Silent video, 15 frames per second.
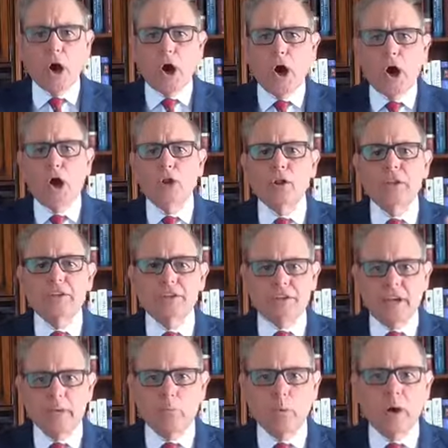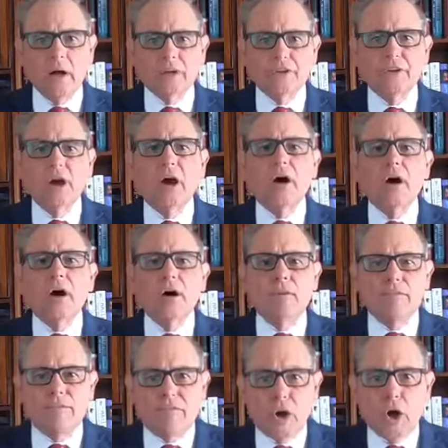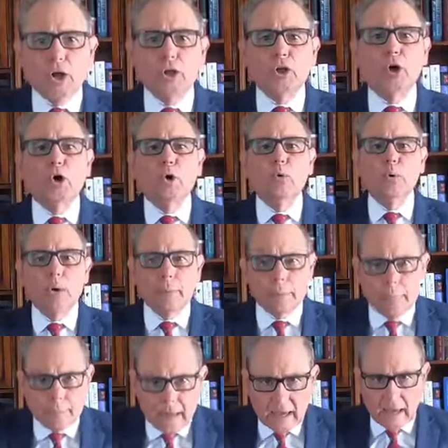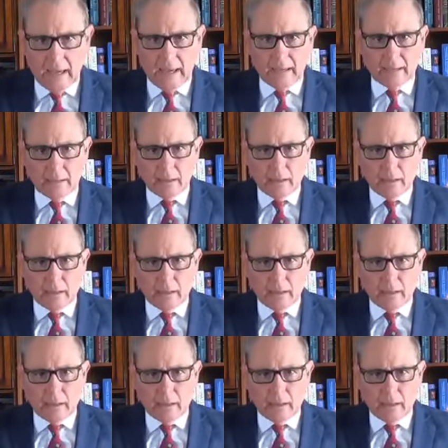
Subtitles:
All he said was, "Follow me."